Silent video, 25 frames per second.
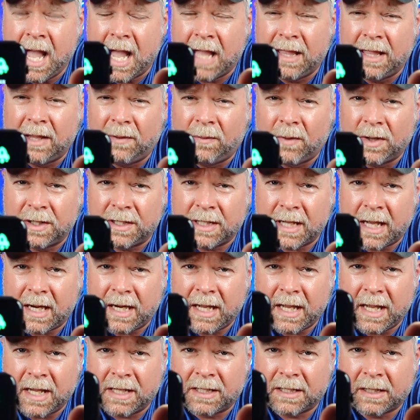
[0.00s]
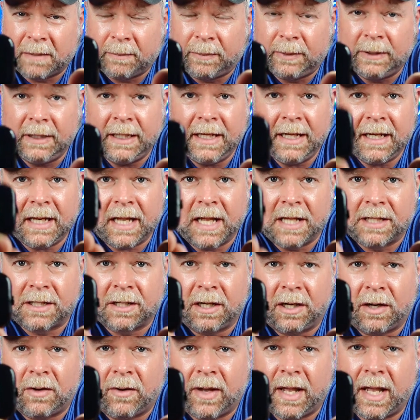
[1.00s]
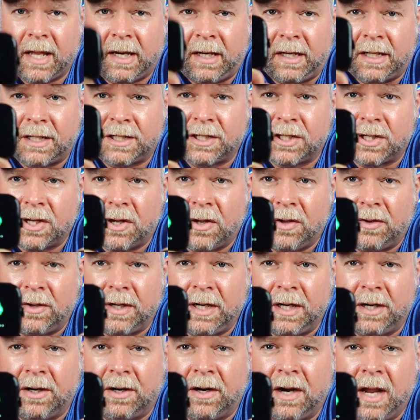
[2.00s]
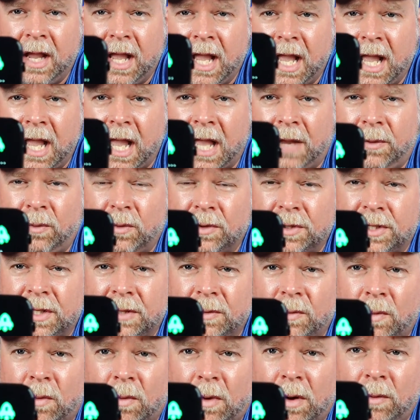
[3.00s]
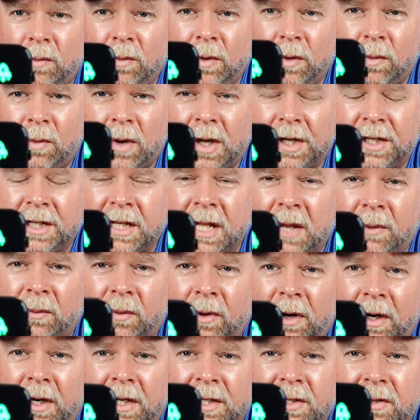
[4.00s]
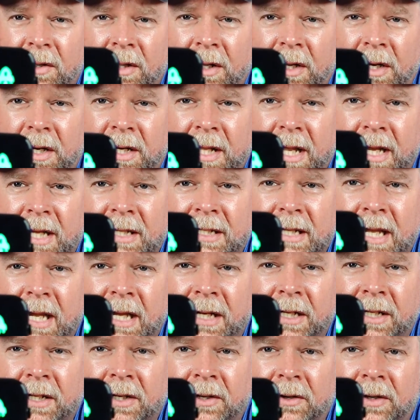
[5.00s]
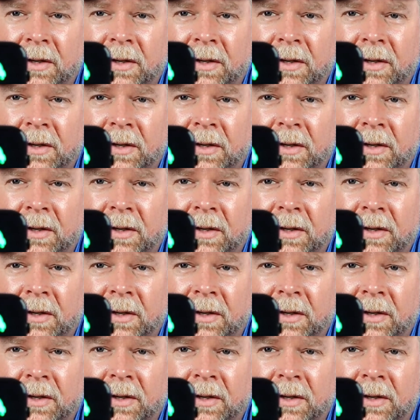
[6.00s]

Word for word: And then once that is complete, it's going to go ahead and install here and we'll, we'll watch that work. It's only going to take a second to do